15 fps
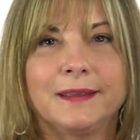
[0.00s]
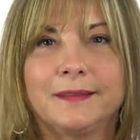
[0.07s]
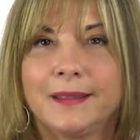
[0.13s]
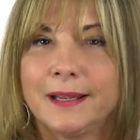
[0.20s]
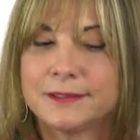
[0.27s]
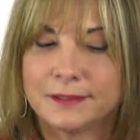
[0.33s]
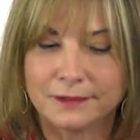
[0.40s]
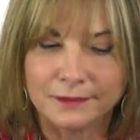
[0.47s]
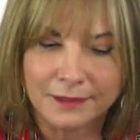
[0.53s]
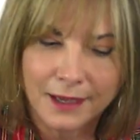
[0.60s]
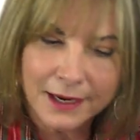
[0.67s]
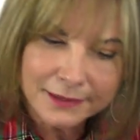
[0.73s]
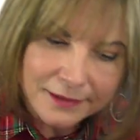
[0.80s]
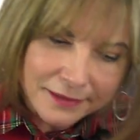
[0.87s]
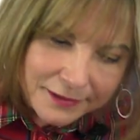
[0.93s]
that's a
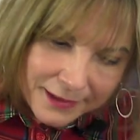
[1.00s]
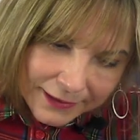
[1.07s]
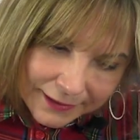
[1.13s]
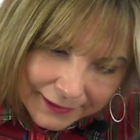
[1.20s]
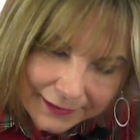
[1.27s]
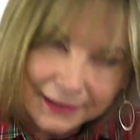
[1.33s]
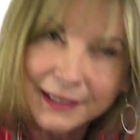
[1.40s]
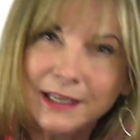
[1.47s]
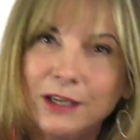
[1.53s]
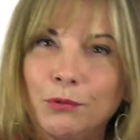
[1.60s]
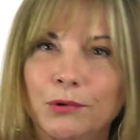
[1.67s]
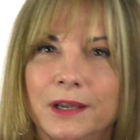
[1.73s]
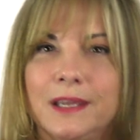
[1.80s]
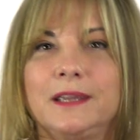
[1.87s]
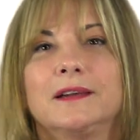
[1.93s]
lot of thinking,
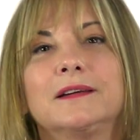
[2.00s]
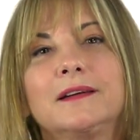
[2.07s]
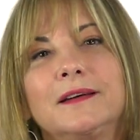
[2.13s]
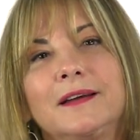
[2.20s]
Kiwi.